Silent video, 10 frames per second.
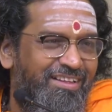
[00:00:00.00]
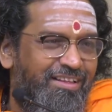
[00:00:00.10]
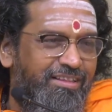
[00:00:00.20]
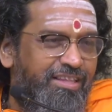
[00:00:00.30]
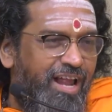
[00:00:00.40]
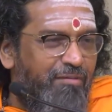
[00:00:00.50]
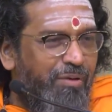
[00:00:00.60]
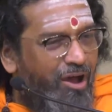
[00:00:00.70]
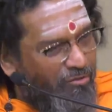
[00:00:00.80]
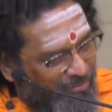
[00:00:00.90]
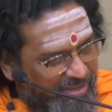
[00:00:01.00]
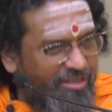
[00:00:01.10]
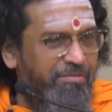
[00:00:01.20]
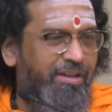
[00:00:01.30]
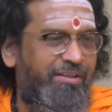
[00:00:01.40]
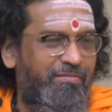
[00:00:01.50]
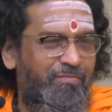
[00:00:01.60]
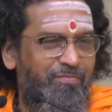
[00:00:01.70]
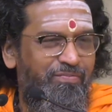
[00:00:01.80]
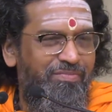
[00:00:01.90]
That bhav went away.
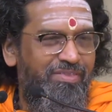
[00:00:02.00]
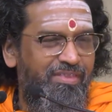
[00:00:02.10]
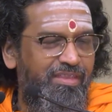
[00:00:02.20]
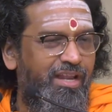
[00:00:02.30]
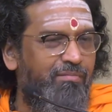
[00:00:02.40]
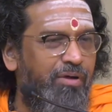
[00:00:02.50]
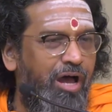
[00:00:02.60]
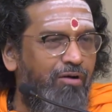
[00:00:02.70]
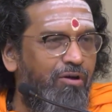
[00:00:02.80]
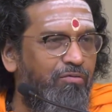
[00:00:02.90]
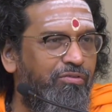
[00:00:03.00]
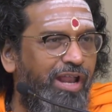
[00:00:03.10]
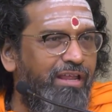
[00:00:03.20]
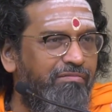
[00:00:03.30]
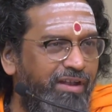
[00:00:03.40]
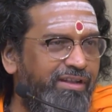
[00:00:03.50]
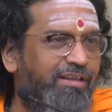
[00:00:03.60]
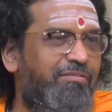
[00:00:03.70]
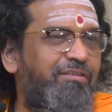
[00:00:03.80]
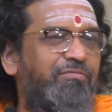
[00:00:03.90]
That bhav of crying went
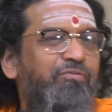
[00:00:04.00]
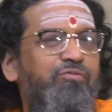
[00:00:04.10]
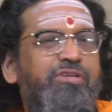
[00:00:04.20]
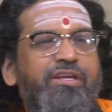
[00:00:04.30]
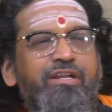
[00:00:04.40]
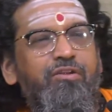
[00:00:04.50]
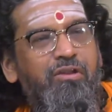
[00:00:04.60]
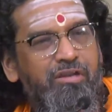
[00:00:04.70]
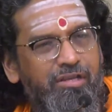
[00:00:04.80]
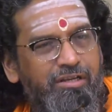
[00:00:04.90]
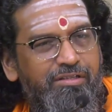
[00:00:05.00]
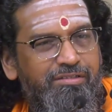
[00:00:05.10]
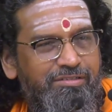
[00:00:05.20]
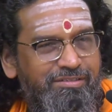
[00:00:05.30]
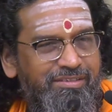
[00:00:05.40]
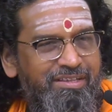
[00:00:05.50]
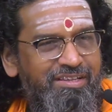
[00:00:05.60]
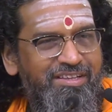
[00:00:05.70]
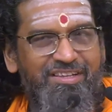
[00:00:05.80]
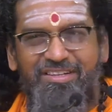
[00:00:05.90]
away in few seconds only.
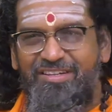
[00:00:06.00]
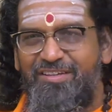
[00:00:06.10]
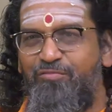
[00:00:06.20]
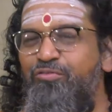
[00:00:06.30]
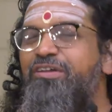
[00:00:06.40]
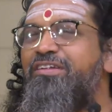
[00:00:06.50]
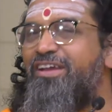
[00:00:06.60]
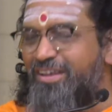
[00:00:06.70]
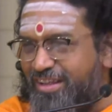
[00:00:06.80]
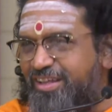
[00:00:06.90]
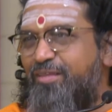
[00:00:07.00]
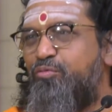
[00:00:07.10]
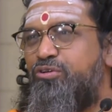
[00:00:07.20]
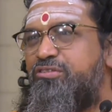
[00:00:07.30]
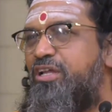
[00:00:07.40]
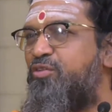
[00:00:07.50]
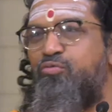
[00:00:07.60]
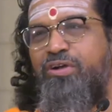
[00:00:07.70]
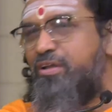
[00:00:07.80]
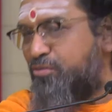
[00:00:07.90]
If you are really emotional, you
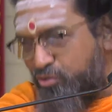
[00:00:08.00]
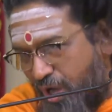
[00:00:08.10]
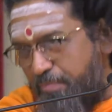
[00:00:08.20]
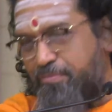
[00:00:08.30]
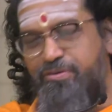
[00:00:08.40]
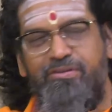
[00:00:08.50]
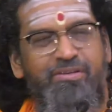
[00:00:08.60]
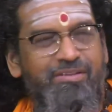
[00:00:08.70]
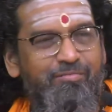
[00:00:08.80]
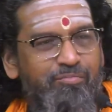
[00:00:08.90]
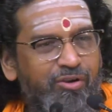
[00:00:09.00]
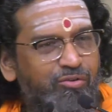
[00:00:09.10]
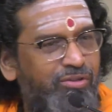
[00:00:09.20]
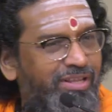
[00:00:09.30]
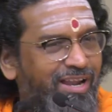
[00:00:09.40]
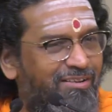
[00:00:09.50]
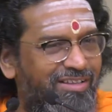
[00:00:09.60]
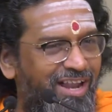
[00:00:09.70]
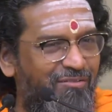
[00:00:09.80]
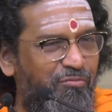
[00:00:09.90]
wouldn't have stopped. But
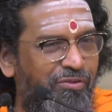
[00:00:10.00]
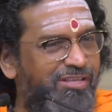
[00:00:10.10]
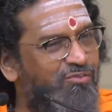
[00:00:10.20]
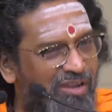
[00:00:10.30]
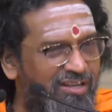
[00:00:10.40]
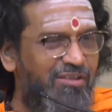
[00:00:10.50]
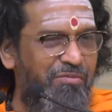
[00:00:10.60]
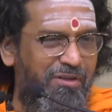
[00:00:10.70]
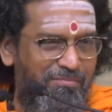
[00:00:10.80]
that phase went away.